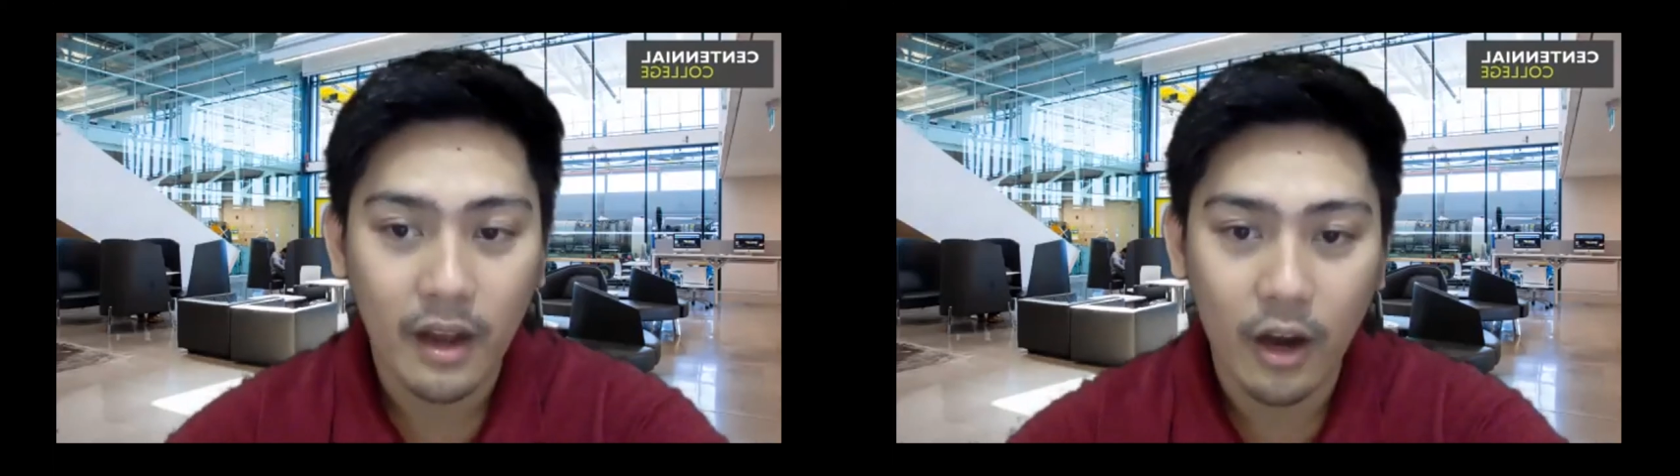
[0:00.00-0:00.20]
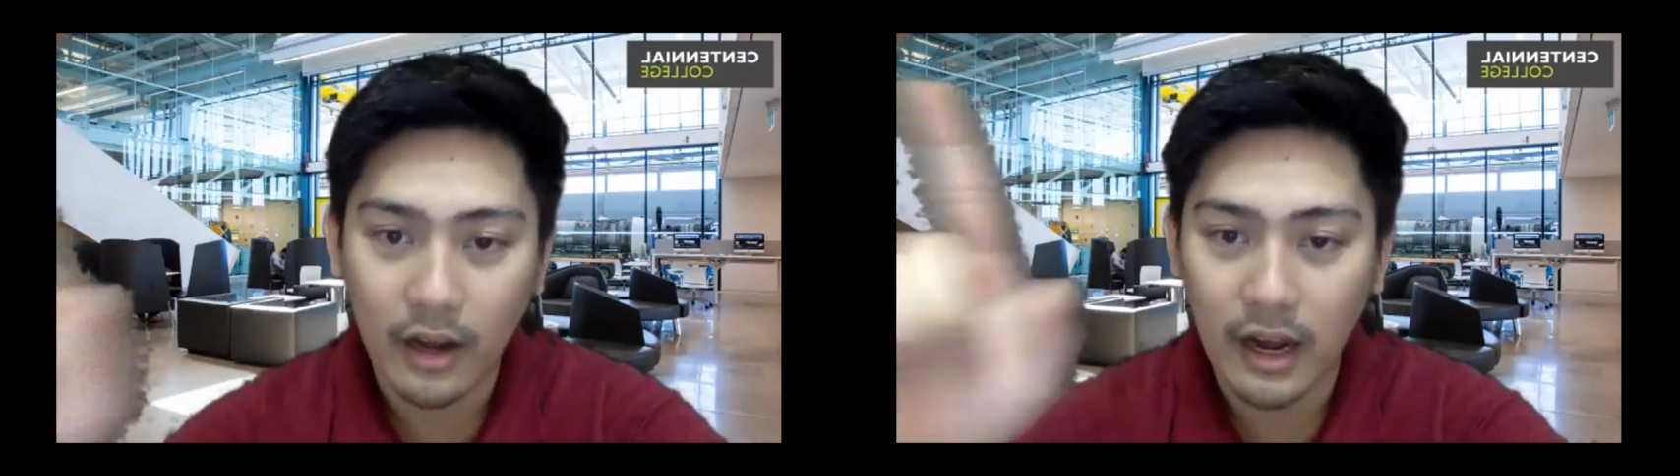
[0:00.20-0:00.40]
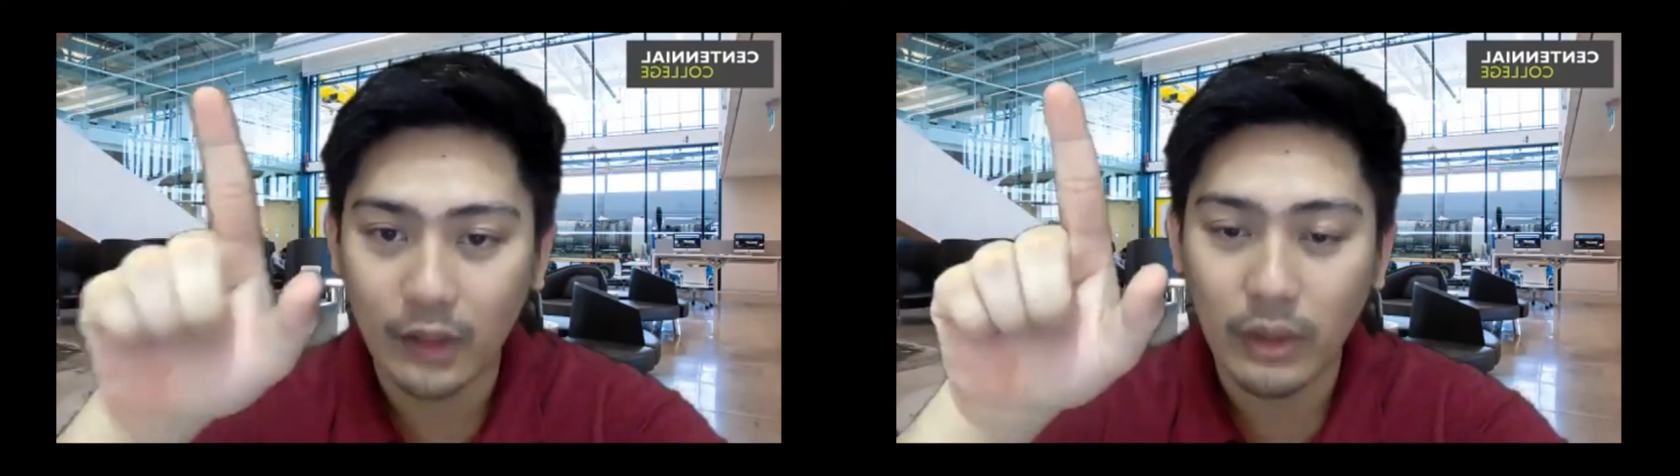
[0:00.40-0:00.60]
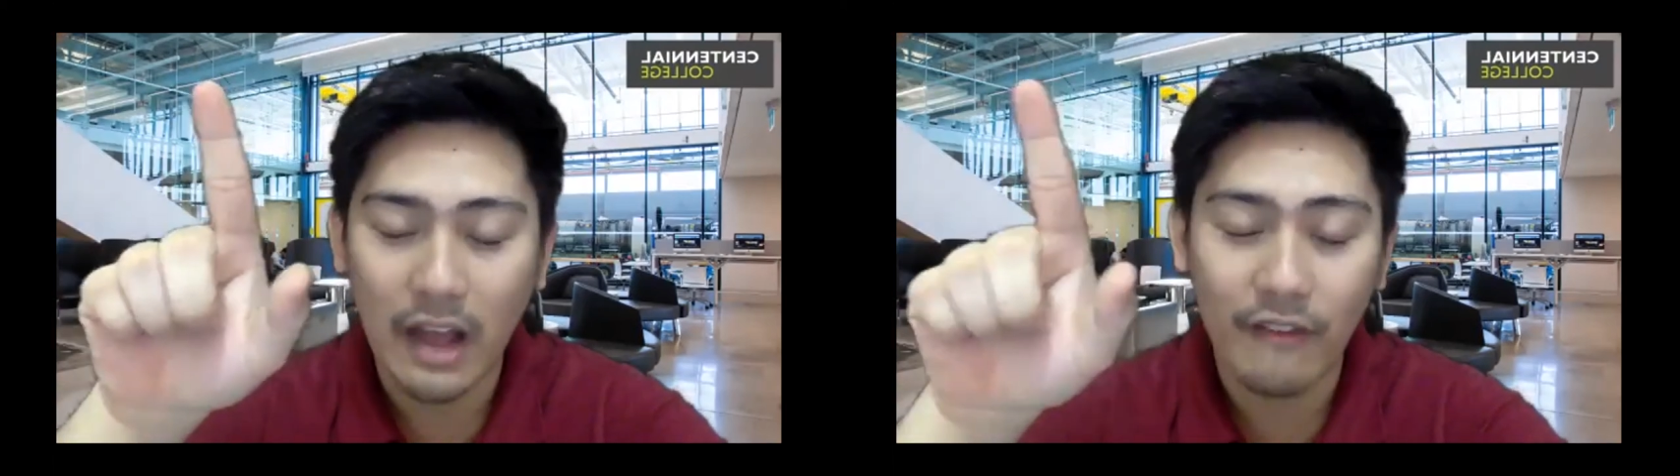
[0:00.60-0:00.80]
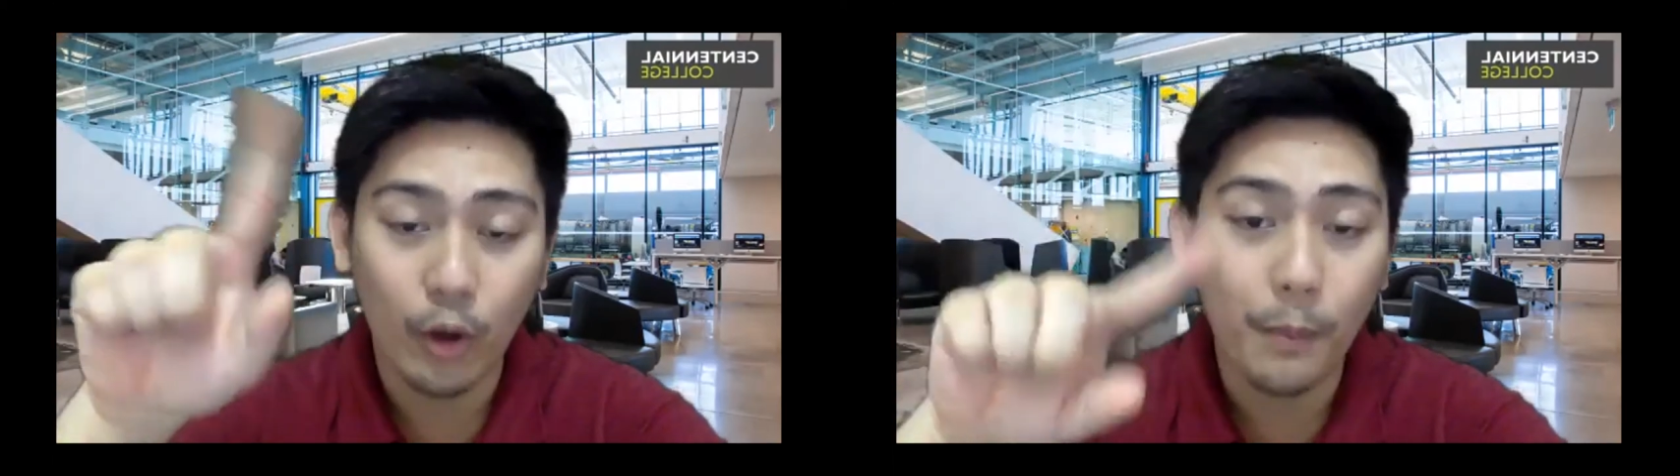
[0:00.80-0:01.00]
Uh, it would
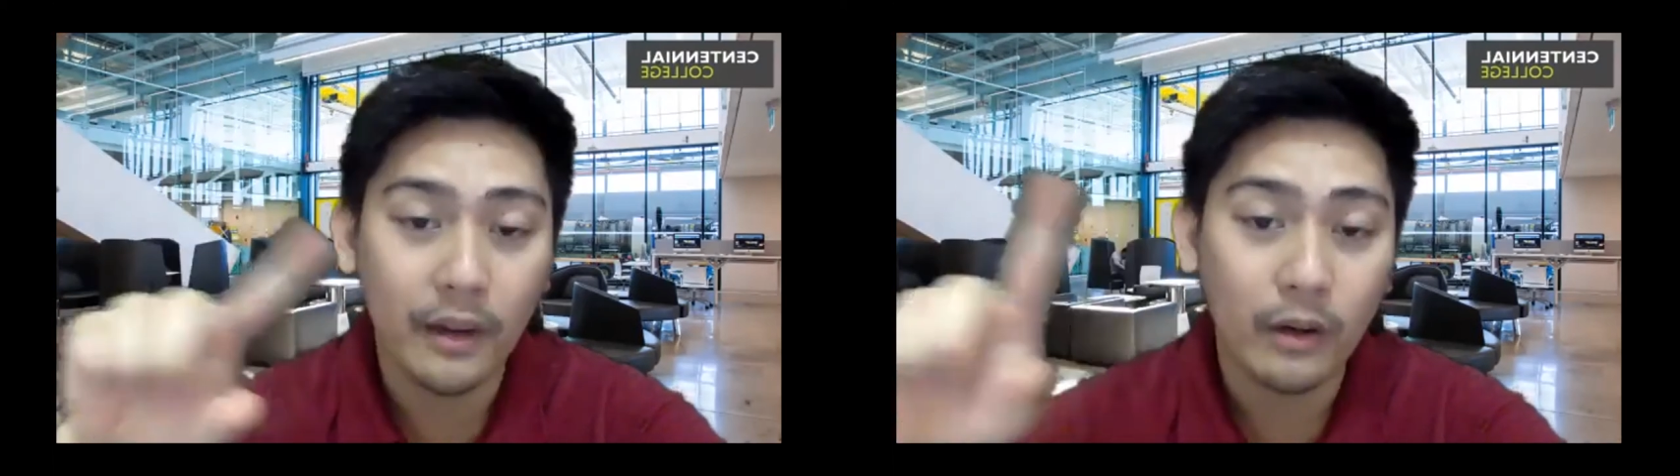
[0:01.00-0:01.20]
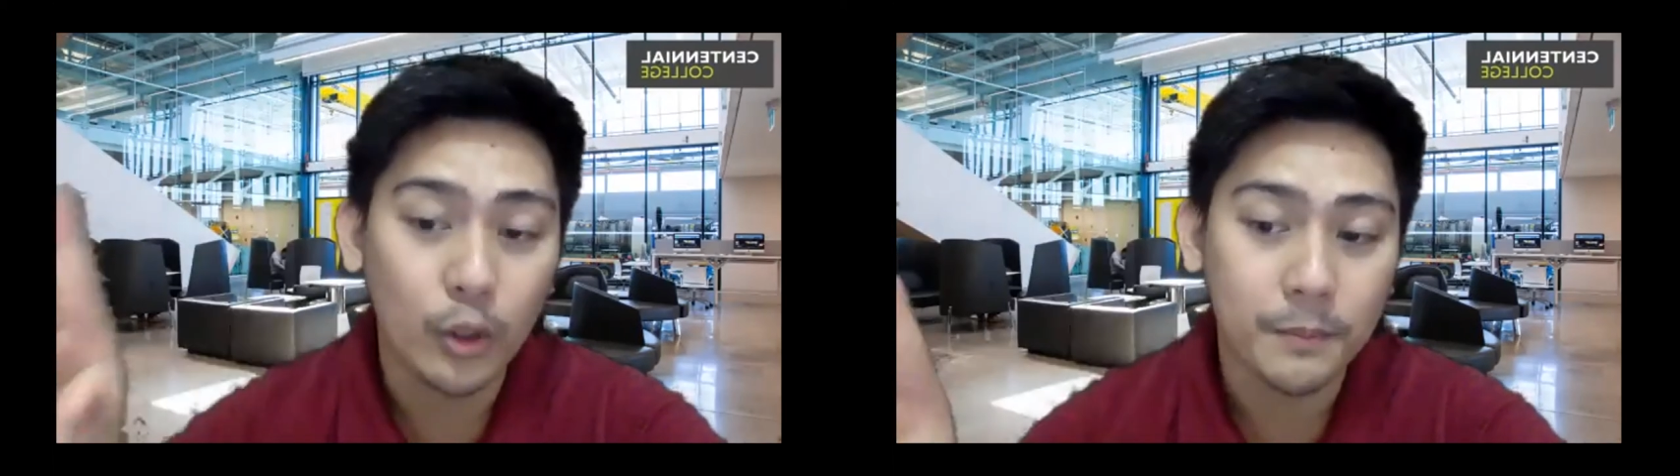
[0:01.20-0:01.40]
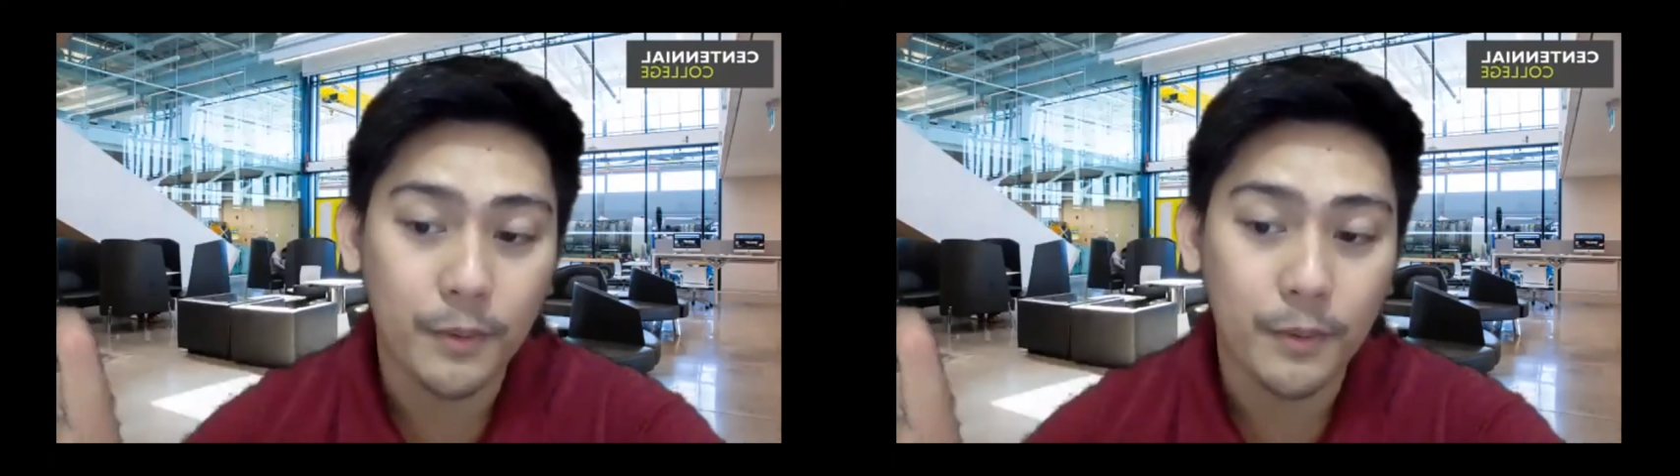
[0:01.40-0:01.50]
have an open and close